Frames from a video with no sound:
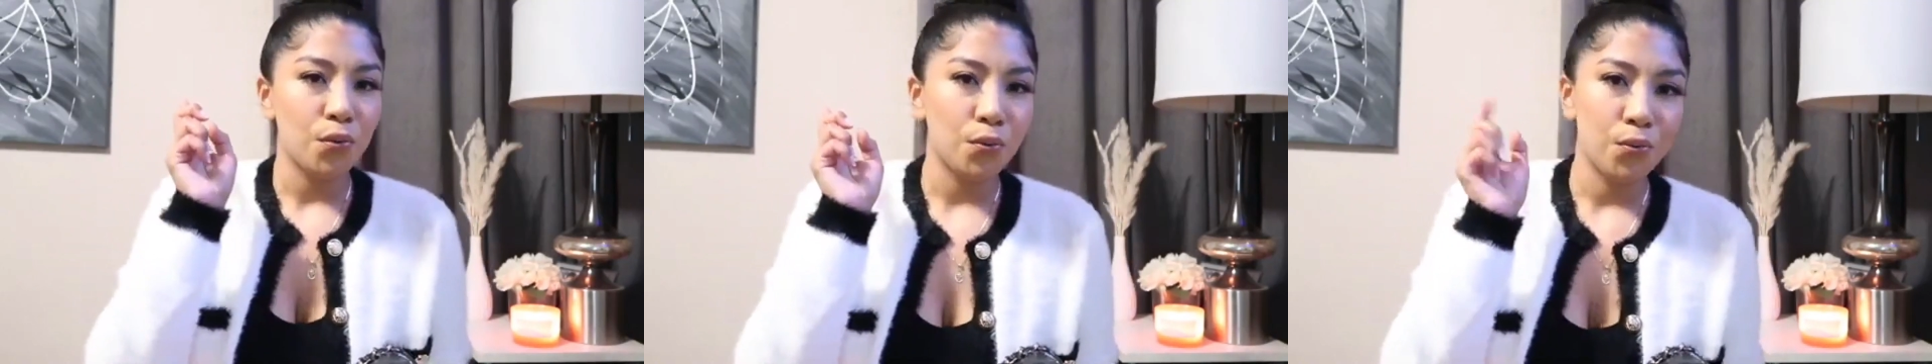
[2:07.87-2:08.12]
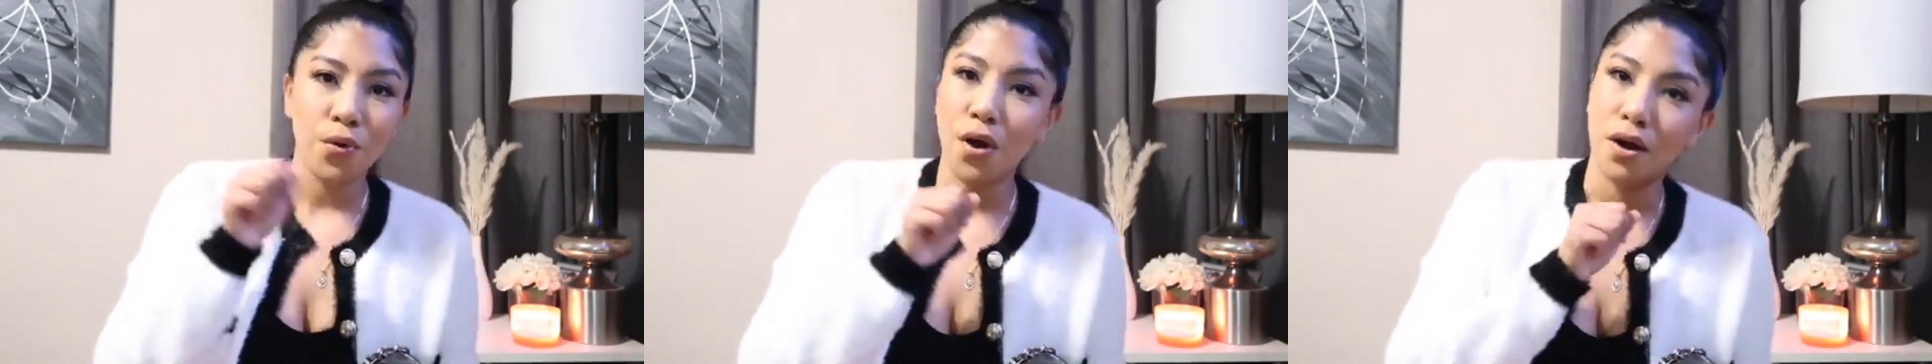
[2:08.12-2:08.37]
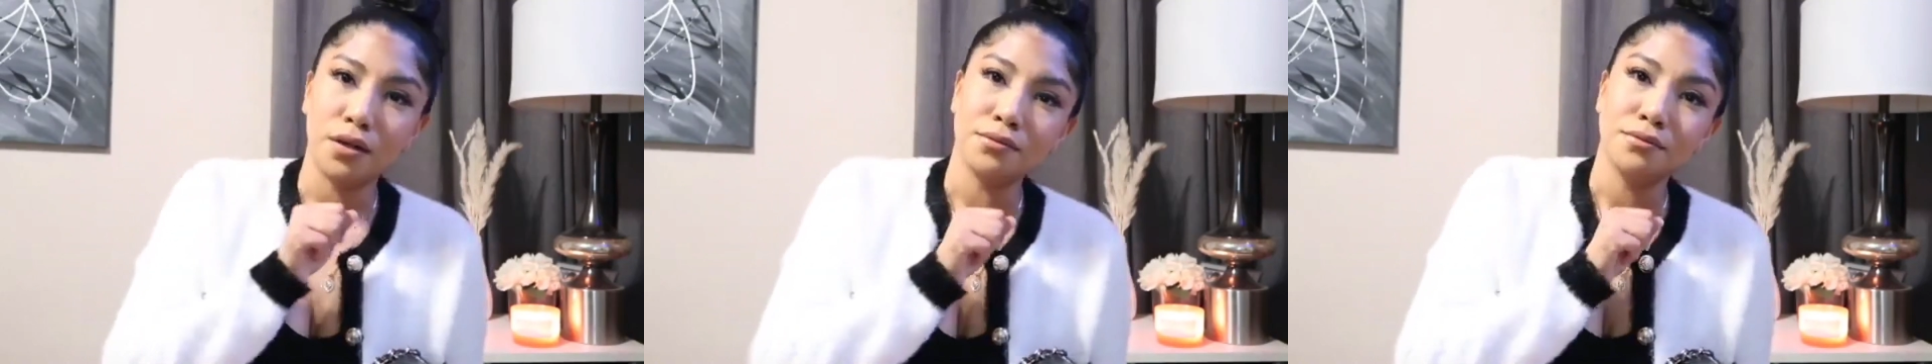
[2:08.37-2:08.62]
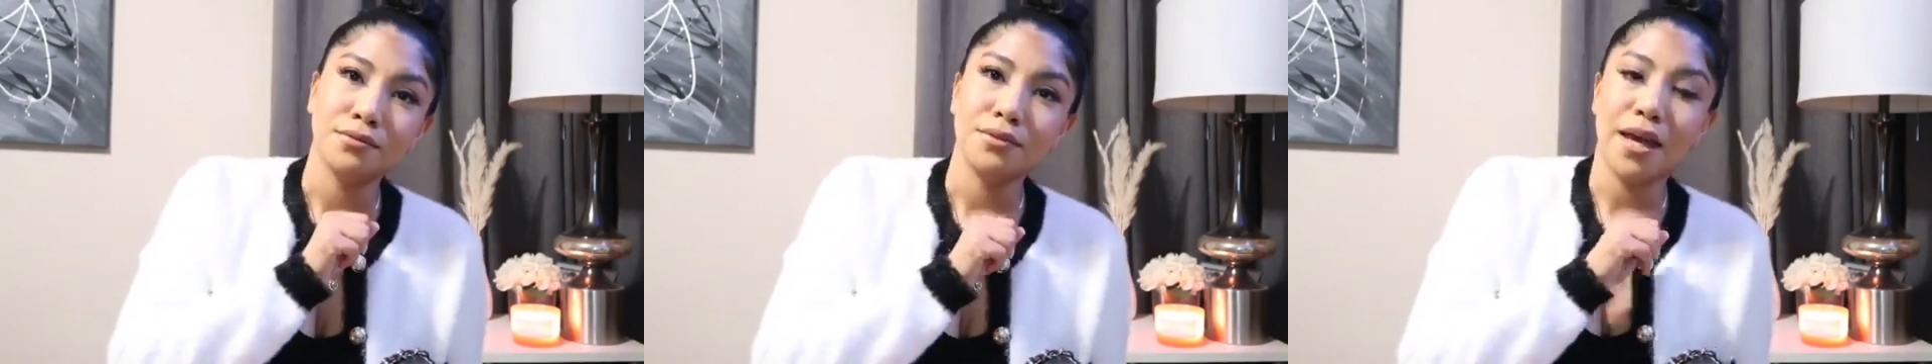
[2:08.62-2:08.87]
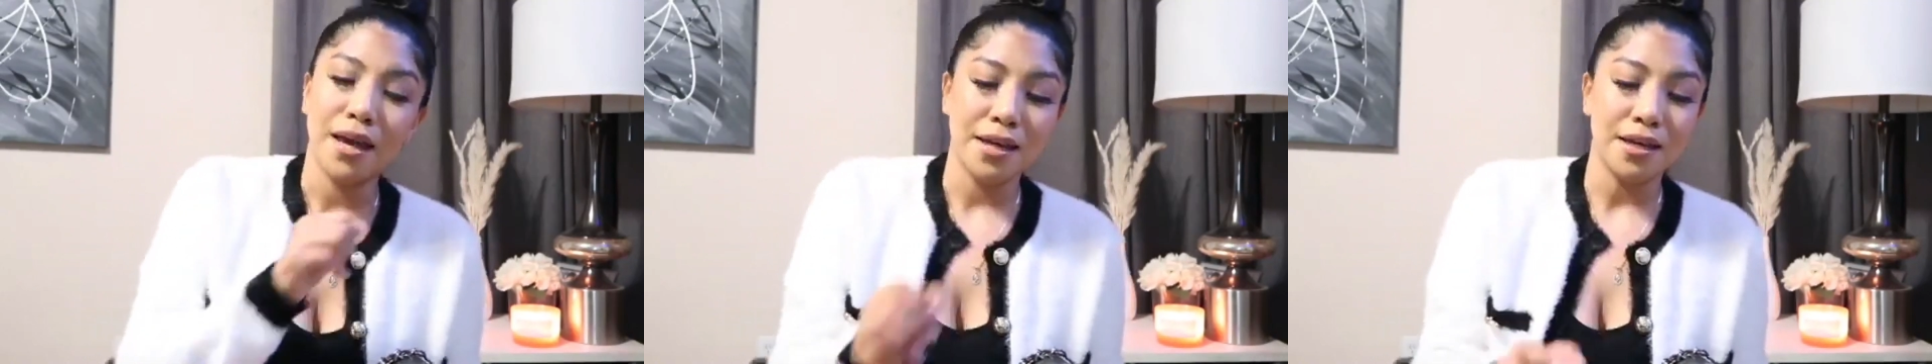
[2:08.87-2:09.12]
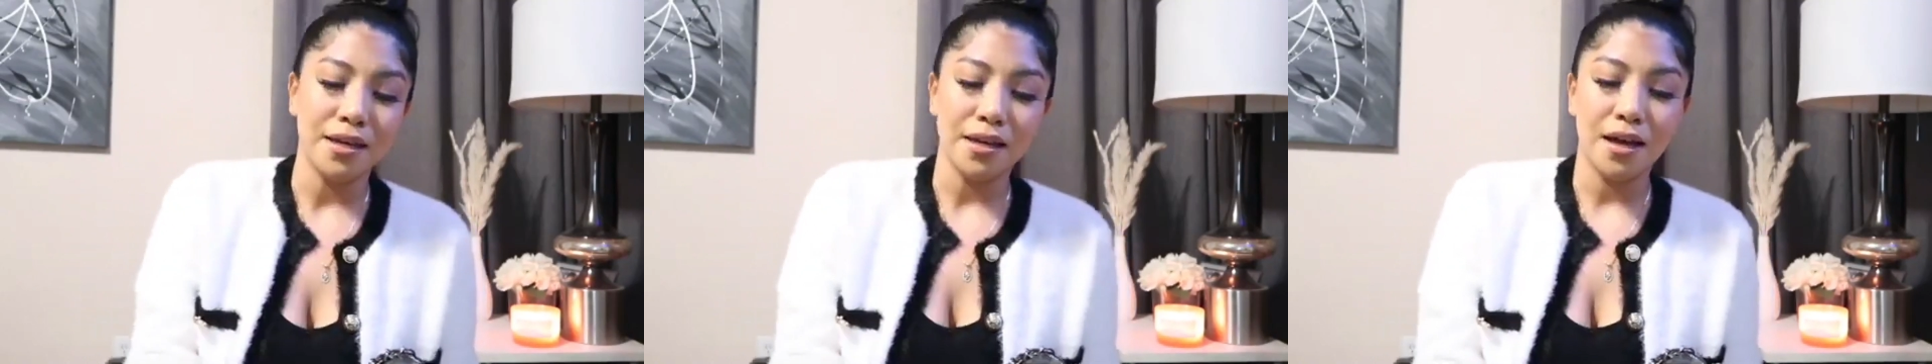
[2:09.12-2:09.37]
Wrong.
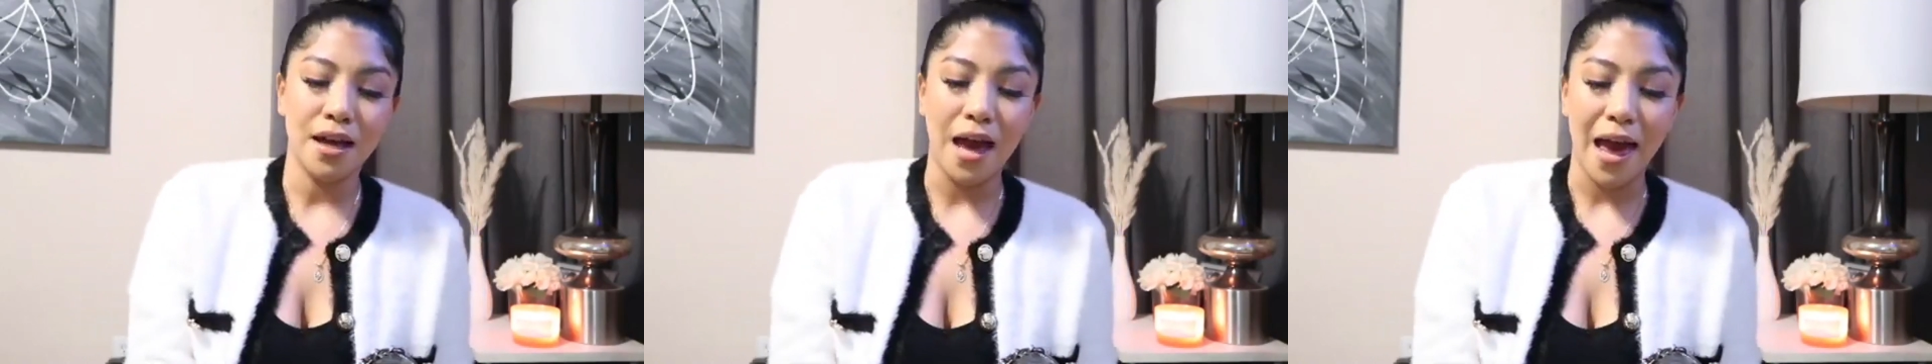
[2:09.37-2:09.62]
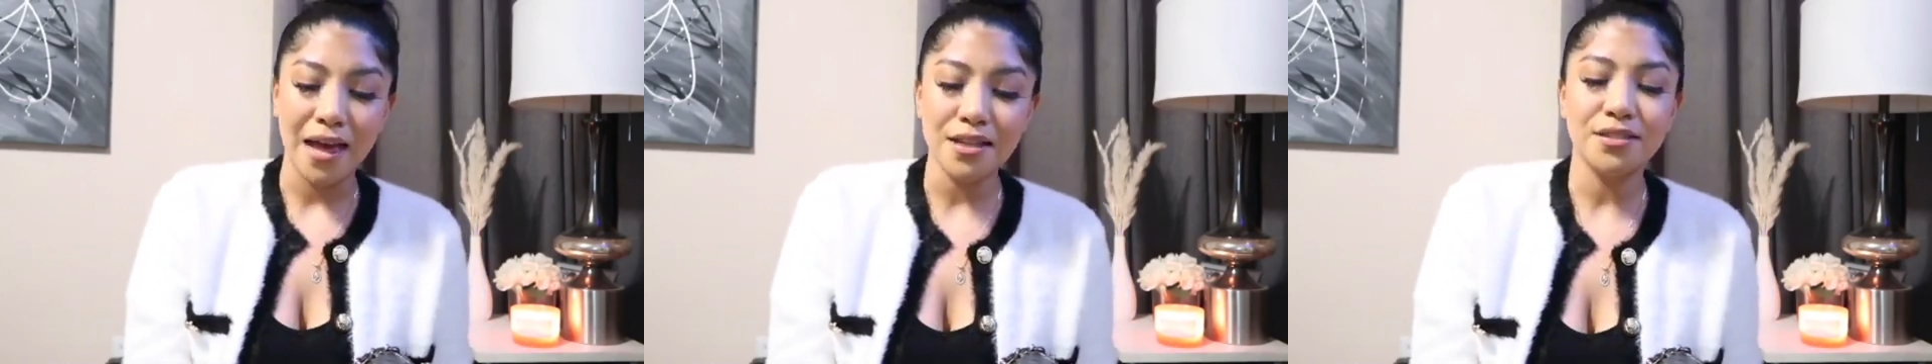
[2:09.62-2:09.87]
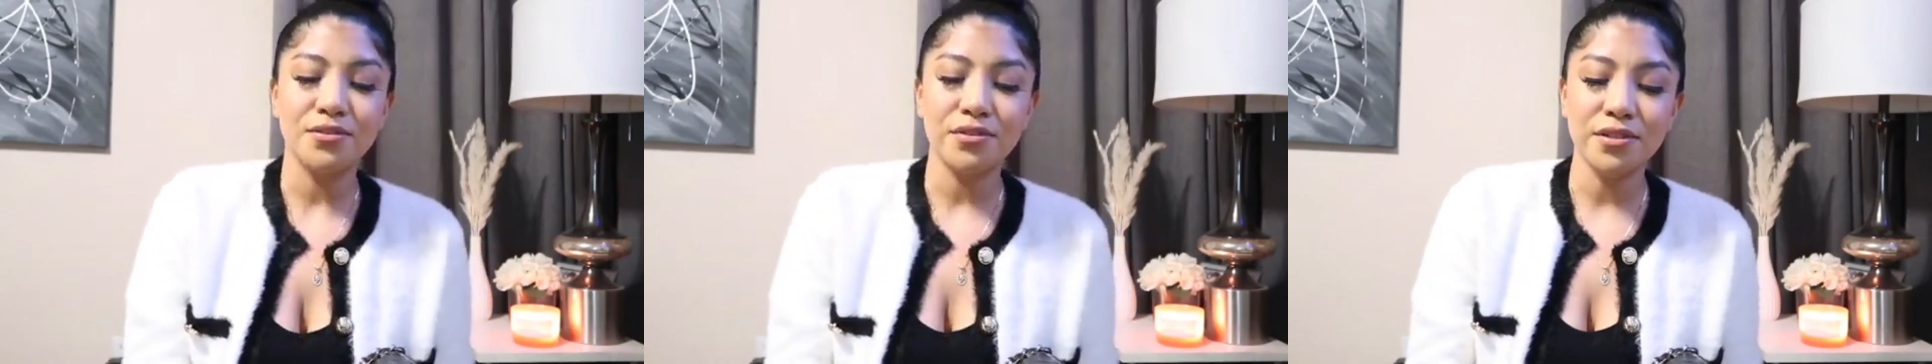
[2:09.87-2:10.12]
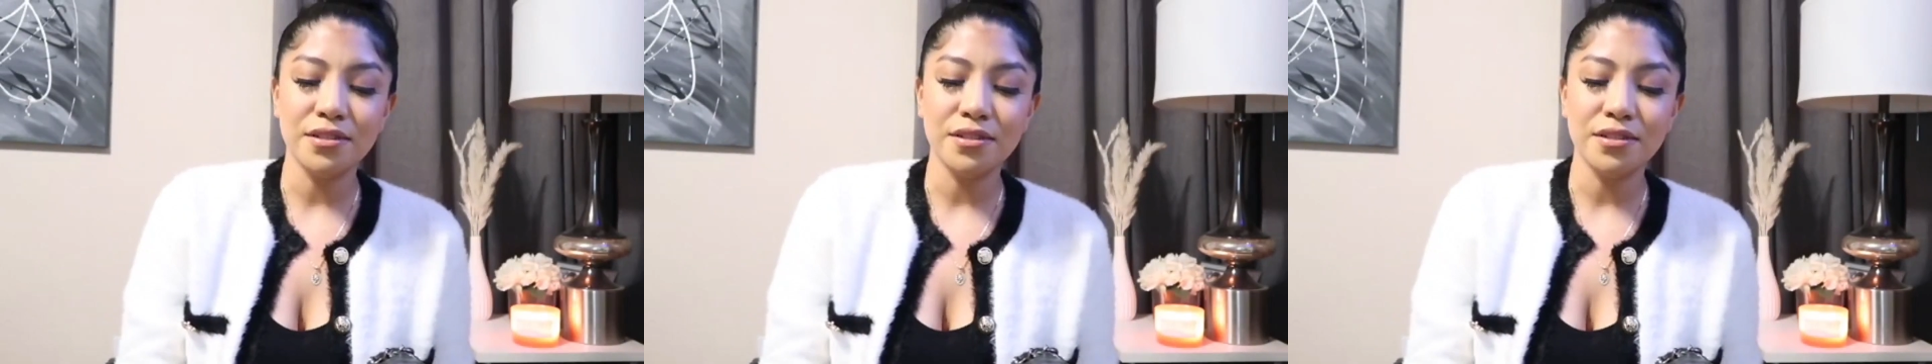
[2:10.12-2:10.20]
Like, as soon